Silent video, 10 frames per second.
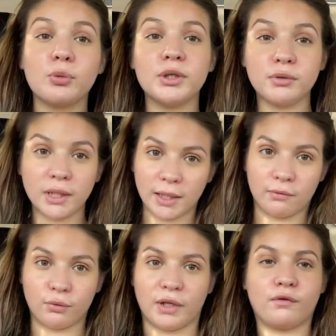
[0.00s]
be doing a
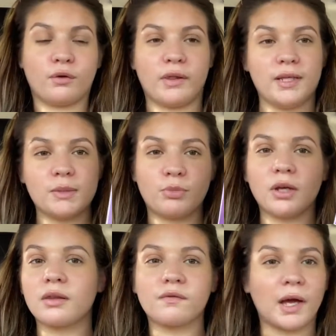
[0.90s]
giveaway for this
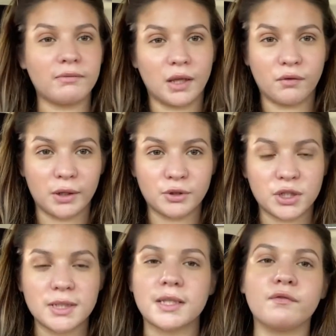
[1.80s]
book, The Five Love
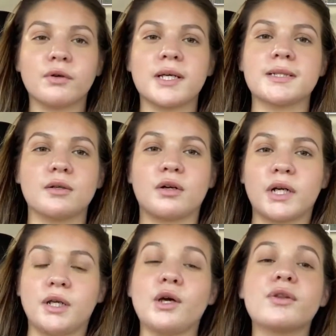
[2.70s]
Languages. If you guys didn't
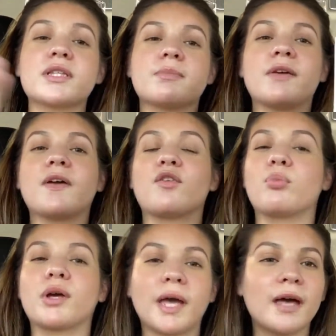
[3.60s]
already know, this is my favorite
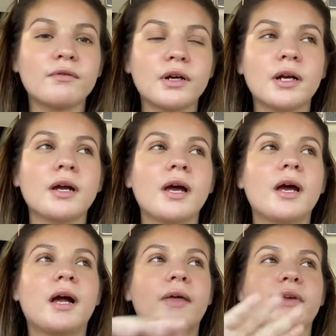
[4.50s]
book ever.
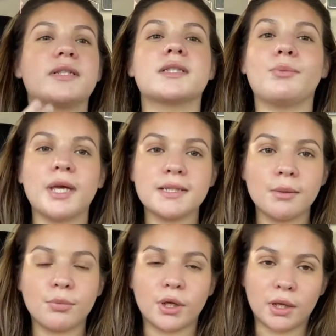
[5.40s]
I think it's an
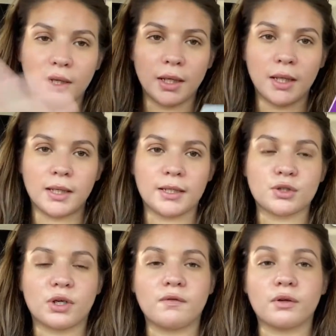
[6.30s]
amazing book. It's
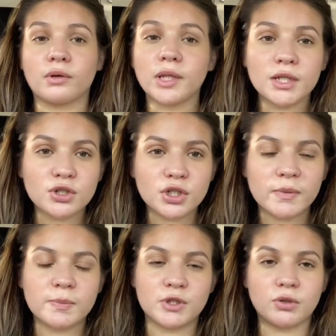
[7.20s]
great for
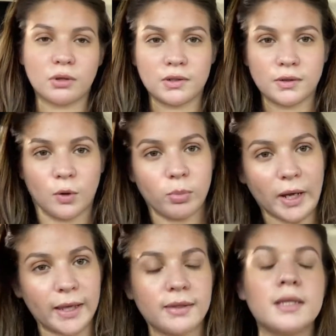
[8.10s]
relationships, but you can also
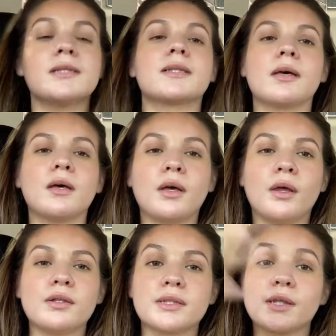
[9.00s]
apply these
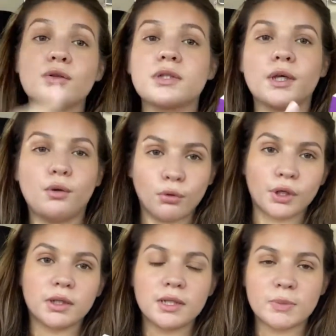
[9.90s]
skills that you
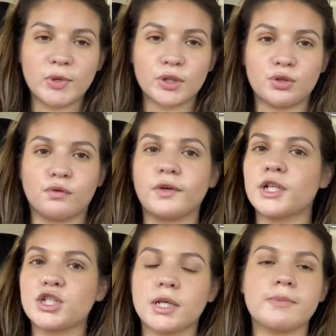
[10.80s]
learn in this book to
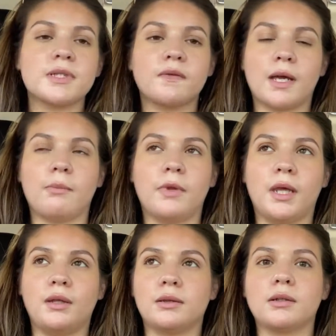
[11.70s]
friendships,
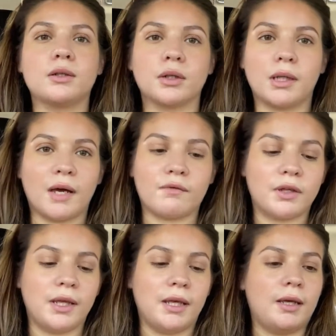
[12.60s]
family, literally
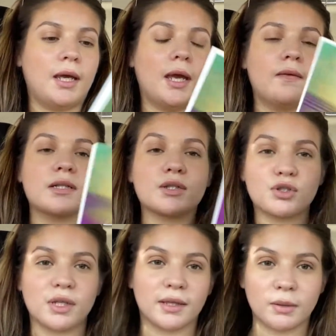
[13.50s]
everything. And this is
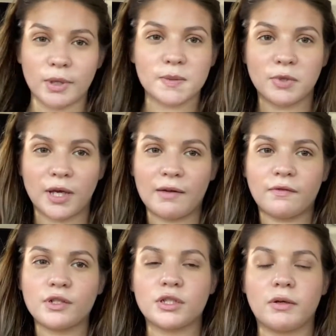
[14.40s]
just like the best book
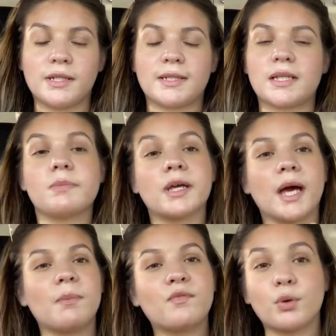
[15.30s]
ever, so I decided to pick it
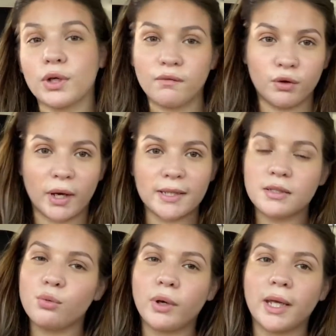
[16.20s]
up for one of you guys
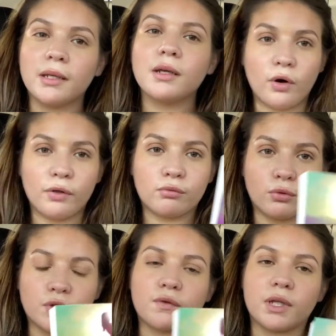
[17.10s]
to win. All the
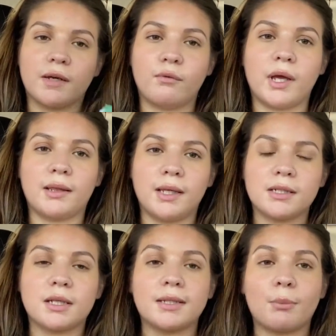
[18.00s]
rules for the giveaway
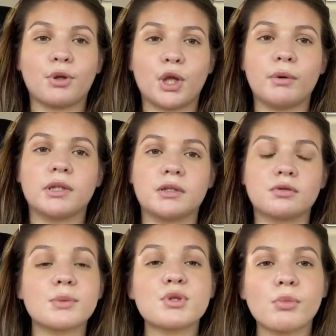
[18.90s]
linked down below in the
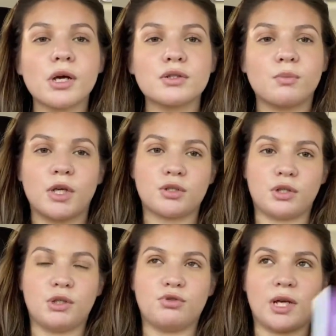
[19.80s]
description box, so make sure
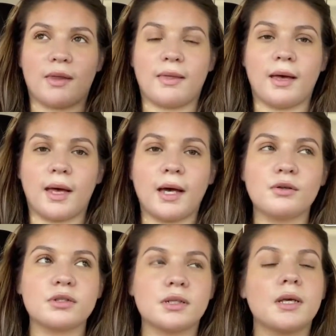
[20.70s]
you check that
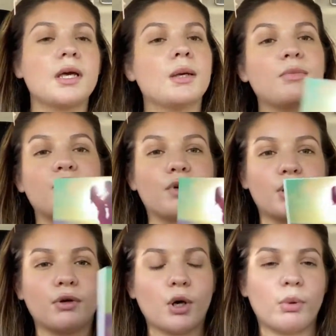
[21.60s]
out before you
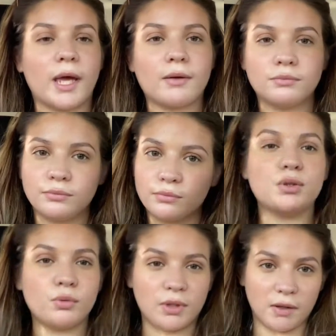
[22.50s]
go. But yeah,
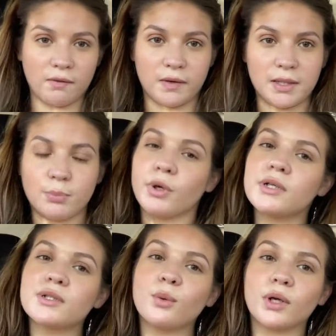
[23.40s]
to gift this
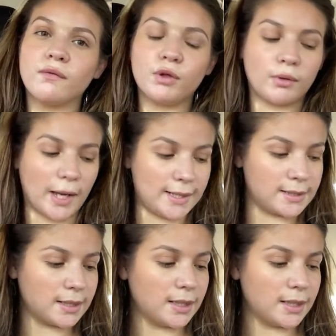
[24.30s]
book to one of you guys.